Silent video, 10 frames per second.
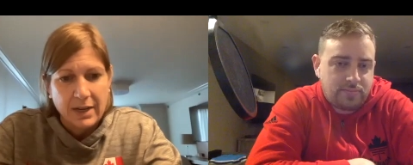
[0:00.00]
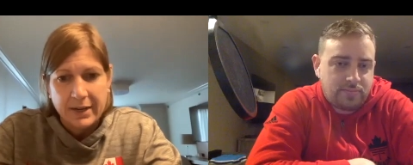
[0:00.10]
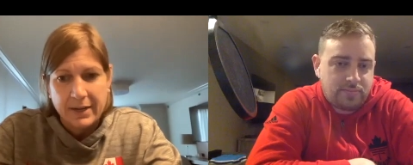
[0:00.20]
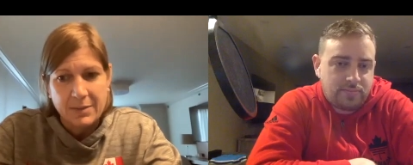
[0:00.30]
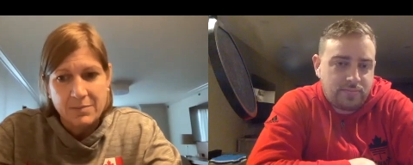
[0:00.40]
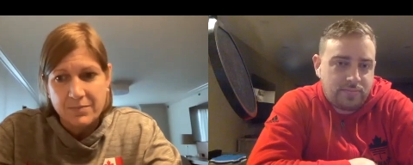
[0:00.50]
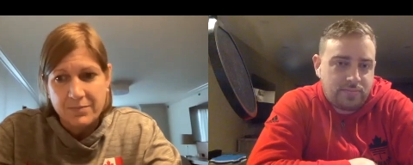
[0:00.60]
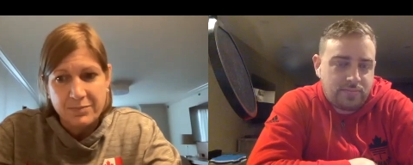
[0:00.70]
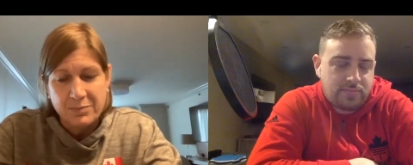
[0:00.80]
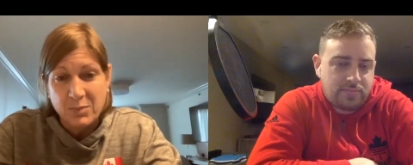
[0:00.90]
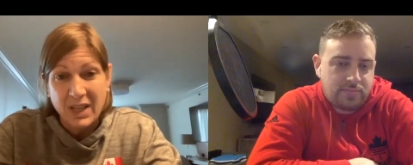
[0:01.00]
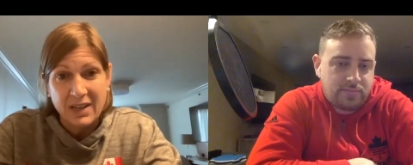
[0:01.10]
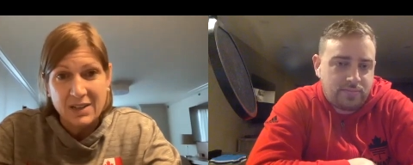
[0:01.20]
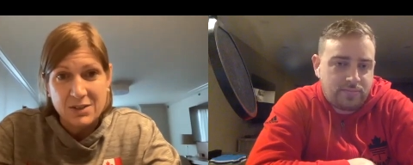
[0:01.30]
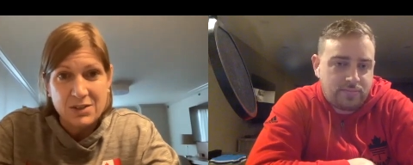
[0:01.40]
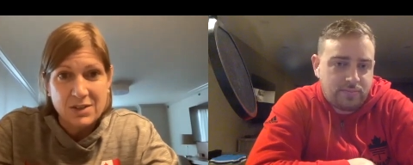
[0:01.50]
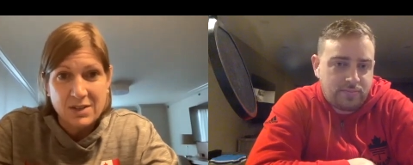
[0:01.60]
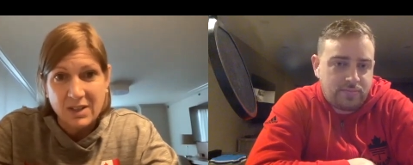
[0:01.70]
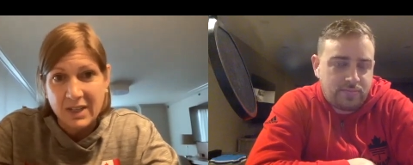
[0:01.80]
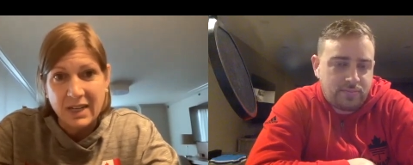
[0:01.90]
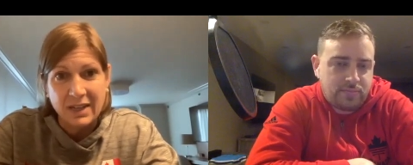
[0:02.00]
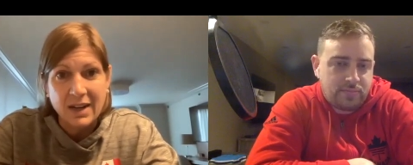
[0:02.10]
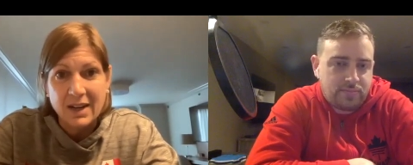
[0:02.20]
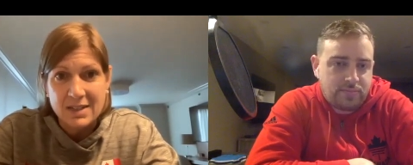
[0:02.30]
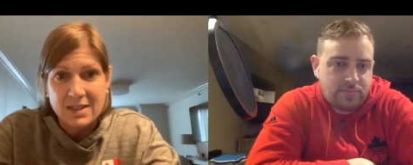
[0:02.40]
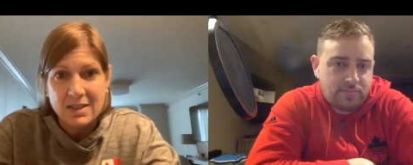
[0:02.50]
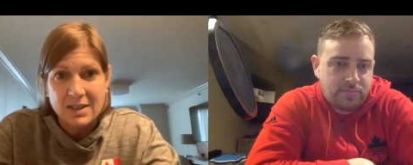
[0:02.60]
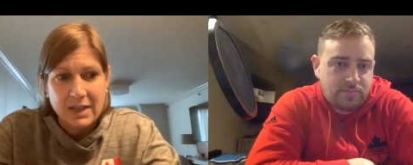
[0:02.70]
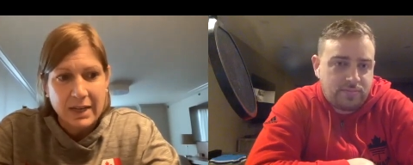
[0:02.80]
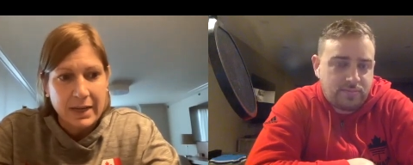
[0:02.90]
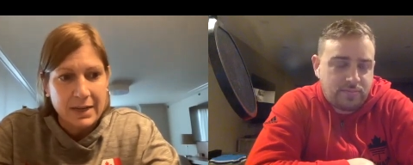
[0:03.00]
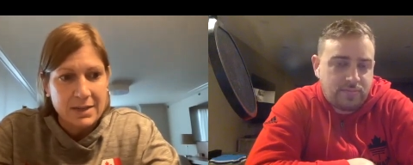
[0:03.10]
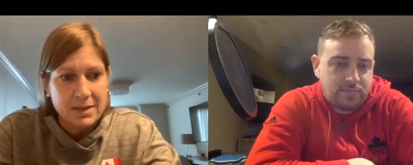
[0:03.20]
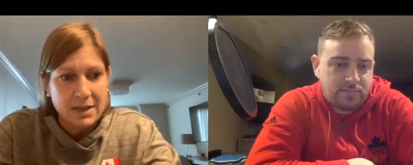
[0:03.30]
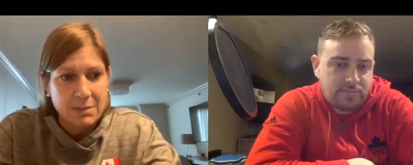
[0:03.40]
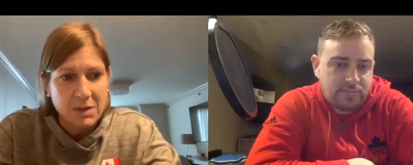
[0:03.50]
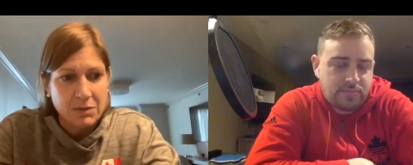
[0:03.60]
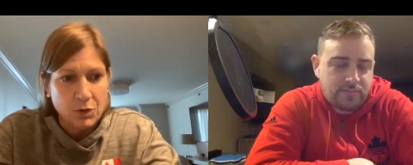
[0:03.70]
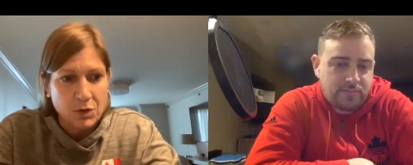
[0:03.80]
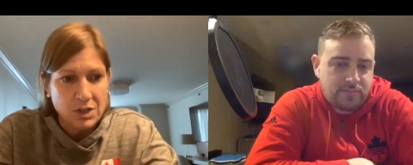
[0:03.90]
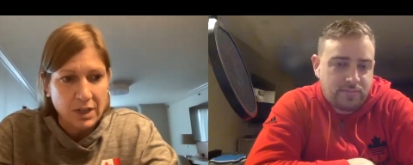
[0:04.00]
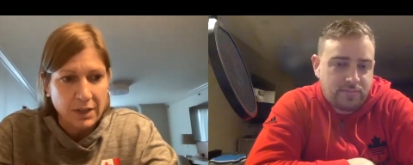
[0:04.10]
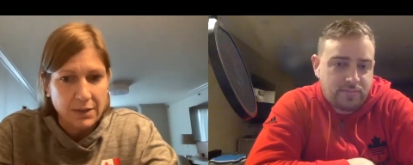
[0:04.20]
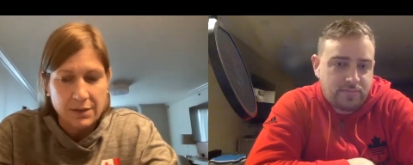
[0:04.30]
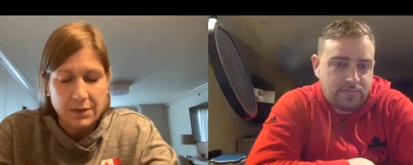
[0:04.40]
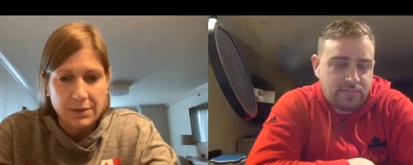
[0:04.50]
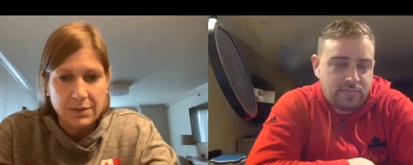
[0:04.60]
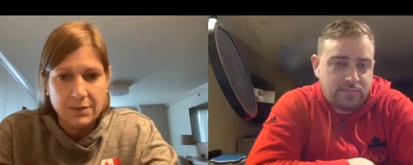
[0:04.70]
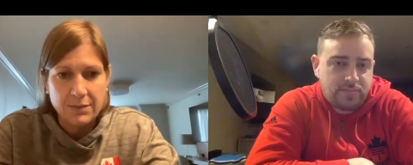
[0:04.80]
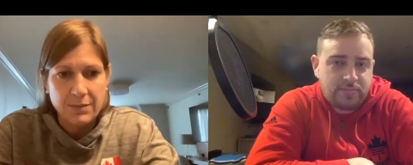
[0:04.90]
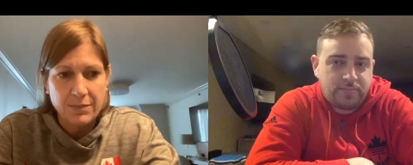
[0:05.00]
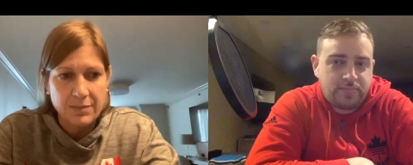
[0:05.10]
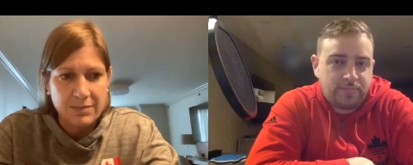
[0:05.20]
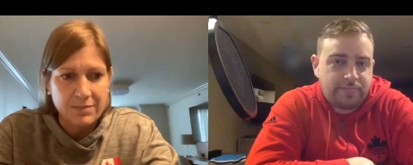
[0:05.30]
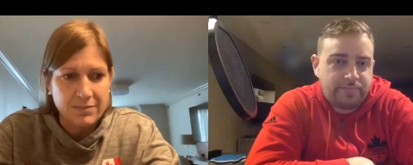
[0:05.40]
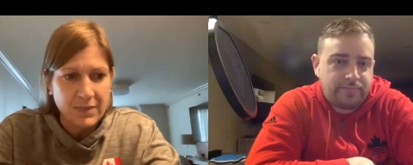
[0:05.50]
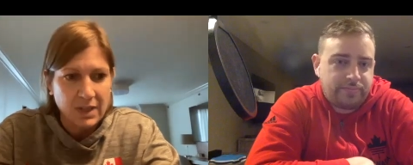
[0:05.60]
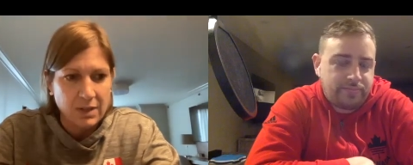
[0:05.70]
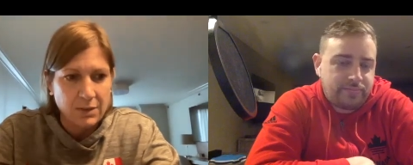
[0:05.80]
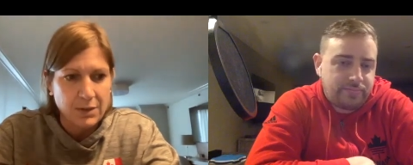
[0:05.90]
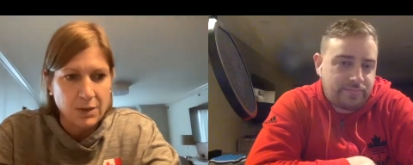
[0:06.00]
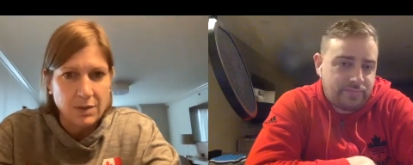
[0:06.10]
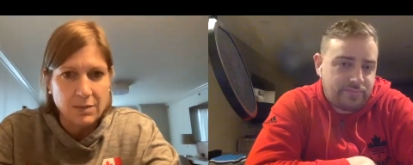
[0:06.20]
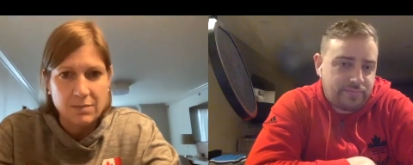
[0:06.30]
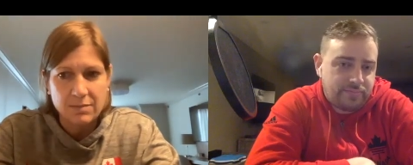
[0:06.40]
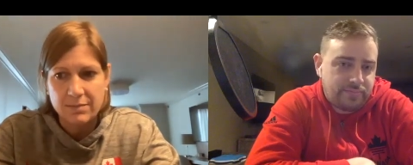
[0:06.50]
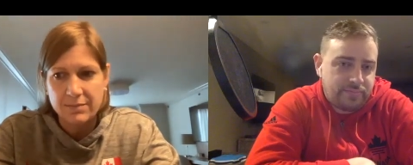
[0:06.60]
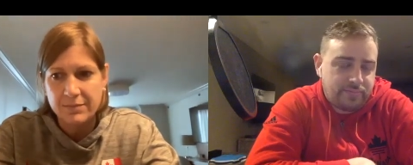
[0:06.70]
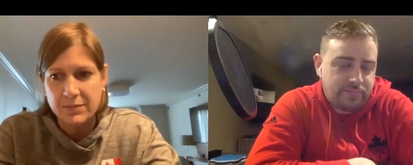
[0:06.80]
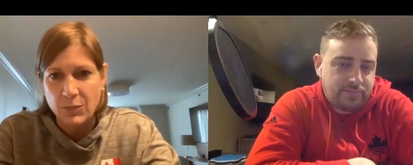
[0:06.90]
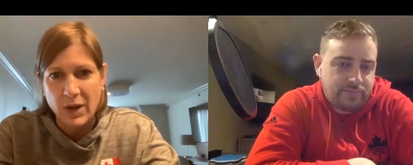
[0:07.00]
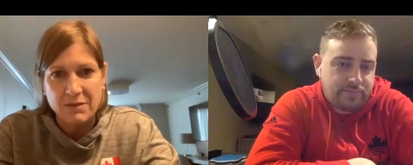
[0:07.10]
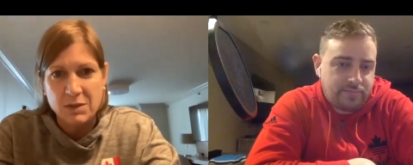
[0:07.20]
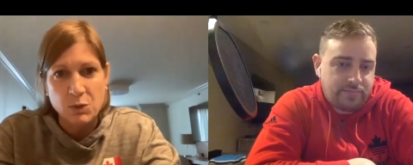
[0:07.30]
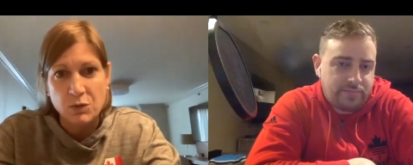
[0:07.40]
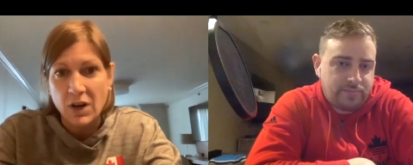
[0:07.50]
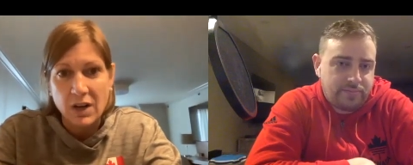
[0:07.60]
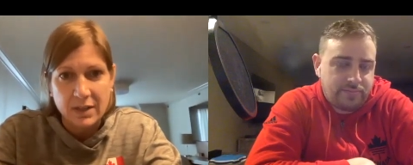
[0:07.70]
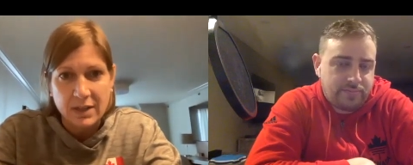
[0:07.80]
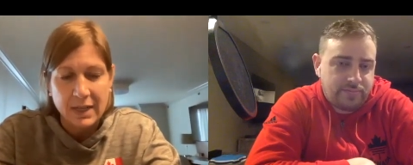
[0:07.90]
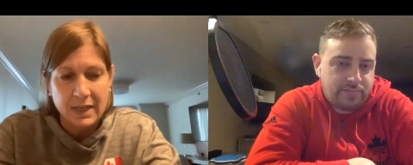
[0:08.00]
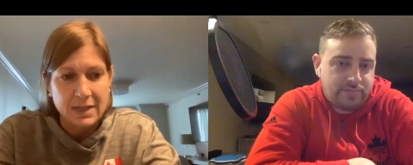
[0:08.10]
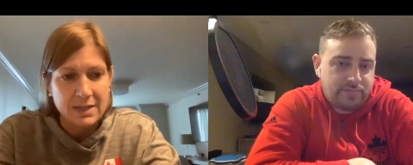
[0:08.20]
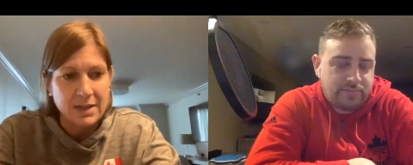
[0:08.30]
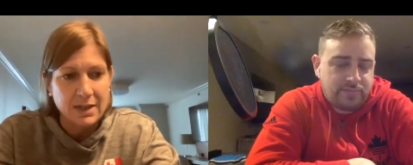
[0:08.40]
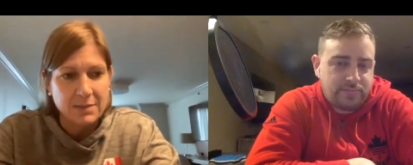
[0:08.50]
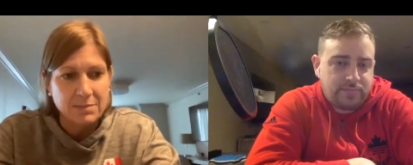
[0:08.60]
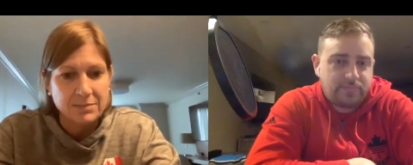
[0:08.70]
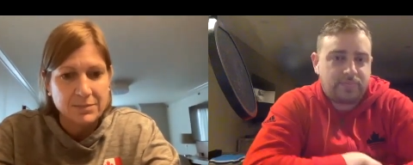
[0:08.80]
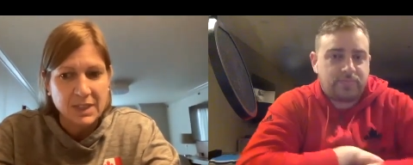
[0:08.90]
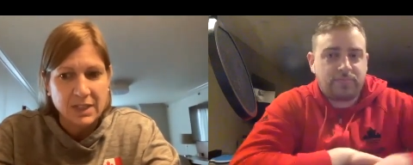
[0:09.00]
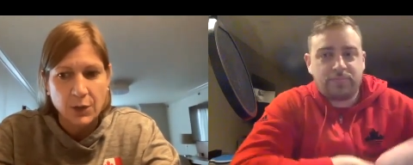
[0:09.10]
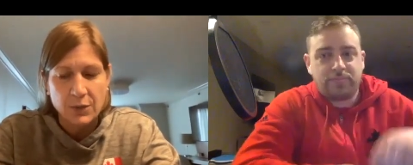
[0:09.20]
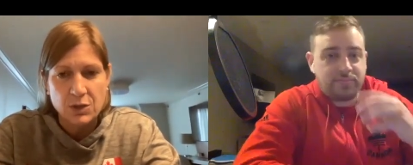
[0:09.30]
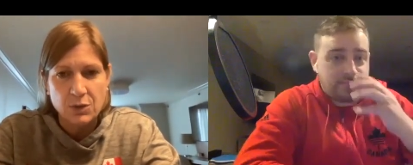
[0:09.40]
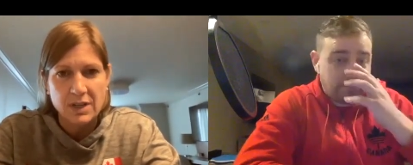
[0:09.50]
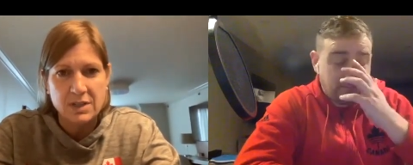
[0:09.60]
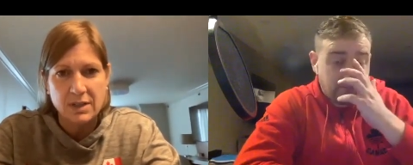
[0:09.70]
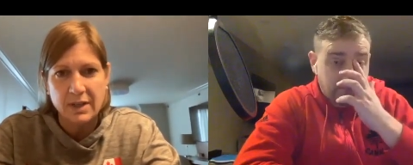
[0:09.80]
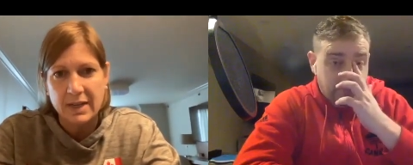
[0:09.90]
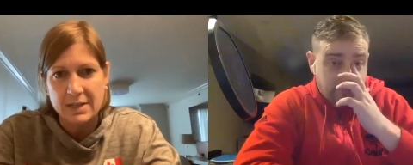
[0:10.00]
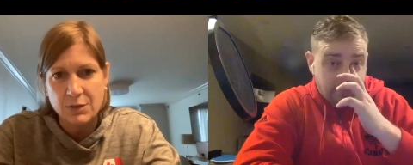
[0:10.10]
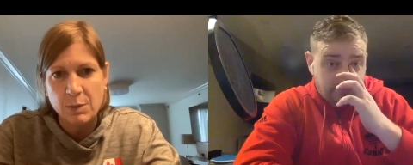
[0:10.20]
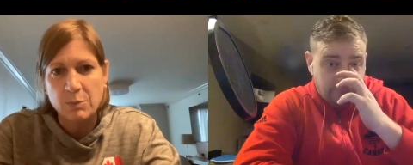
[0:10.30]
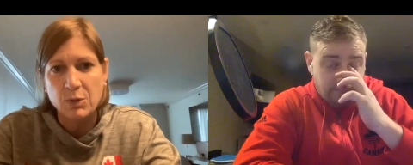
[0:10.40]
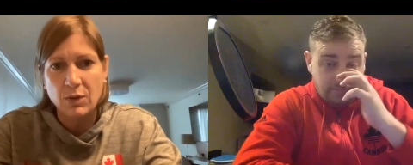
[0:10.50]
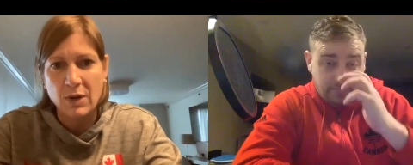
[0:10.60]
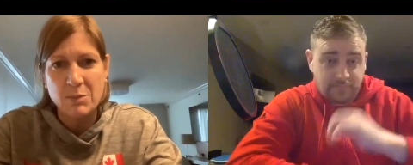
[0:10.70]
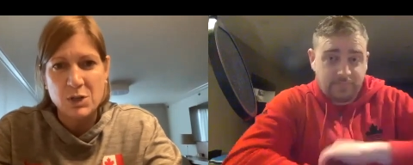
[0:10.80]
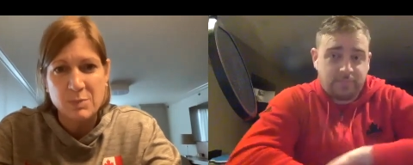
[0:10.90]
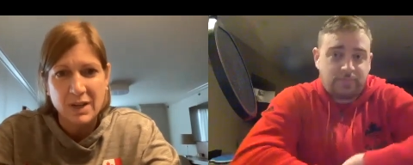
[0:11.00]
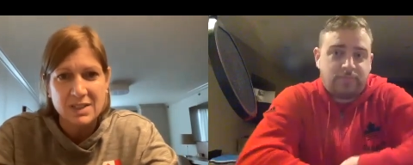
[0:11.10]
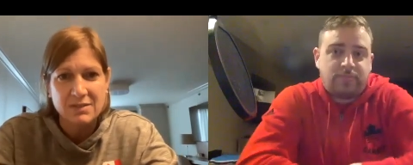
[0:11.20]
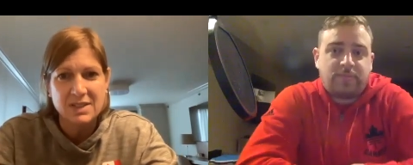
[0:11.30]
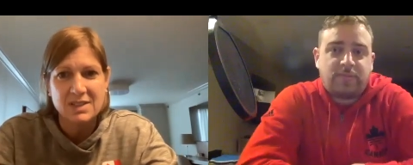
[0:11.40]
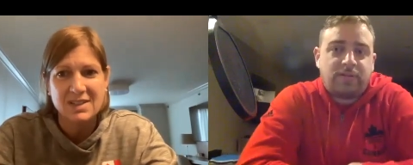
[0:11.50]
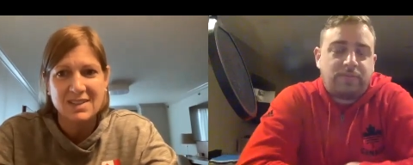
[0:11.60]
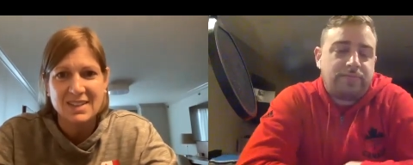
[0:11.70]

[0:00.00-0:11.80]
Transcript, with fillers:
Speaker 1: um, players are getting cut. And um, unfortunately, they're, you know, the we have to move on. And um, you know, it's a it's a, I guess from a program perspective, it's a